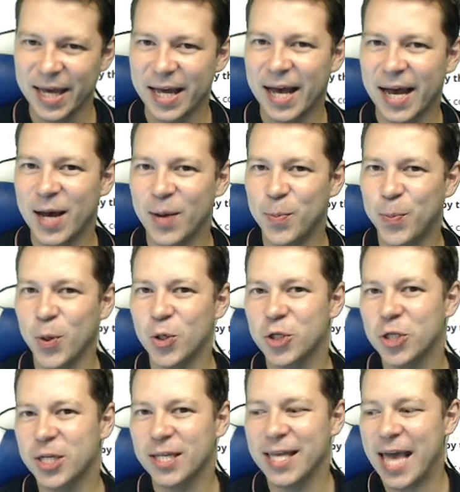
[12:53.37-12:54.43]
I
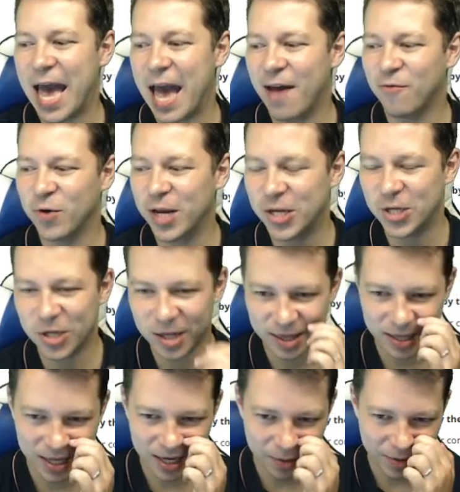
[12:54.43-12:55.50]
pushed the average a
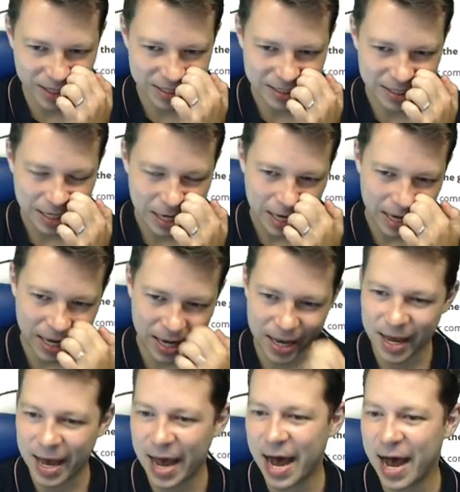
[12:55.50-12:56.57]
little bit
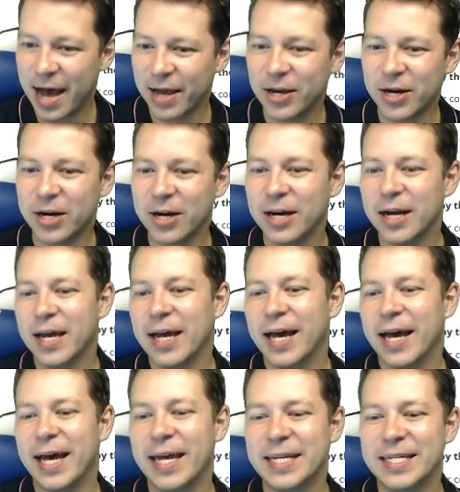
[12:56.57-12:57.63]
higher,
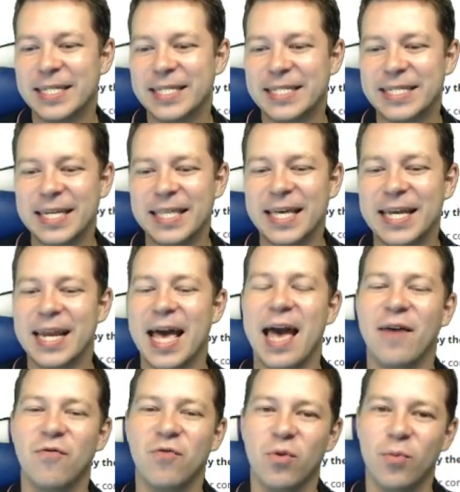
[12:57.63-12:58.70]
and see that
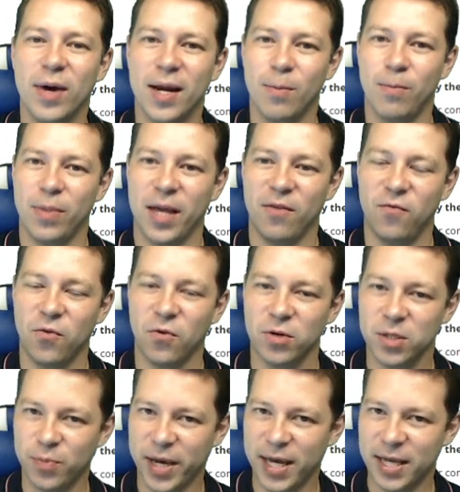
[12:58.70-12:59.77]
everybody played 4
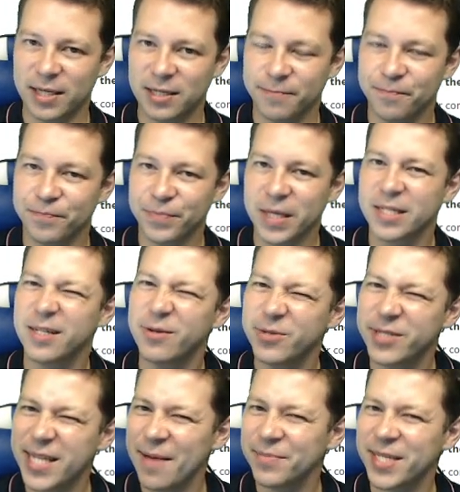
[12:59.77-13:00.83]
spades. So
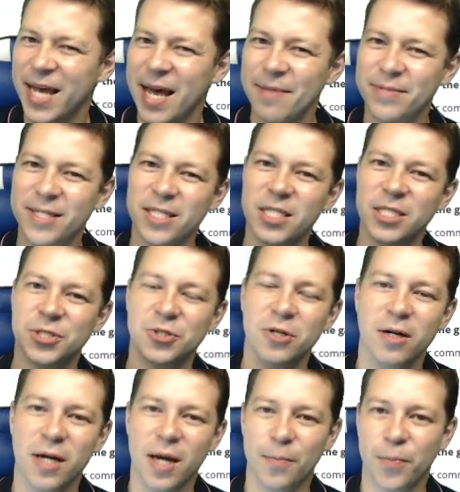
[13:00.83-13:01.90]
sometimes a
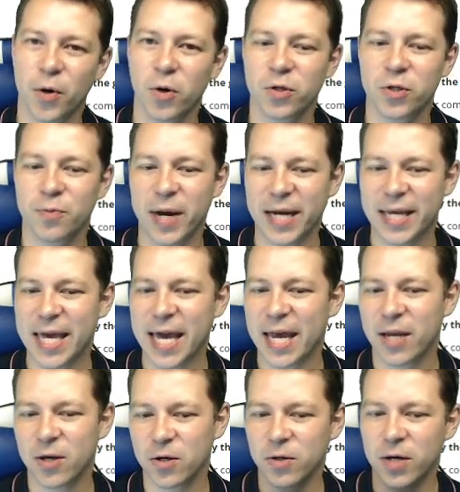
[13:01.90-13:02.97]
different approach might
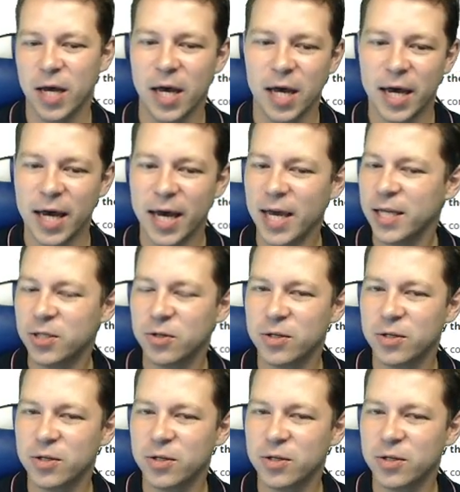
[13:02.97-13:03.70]
get you into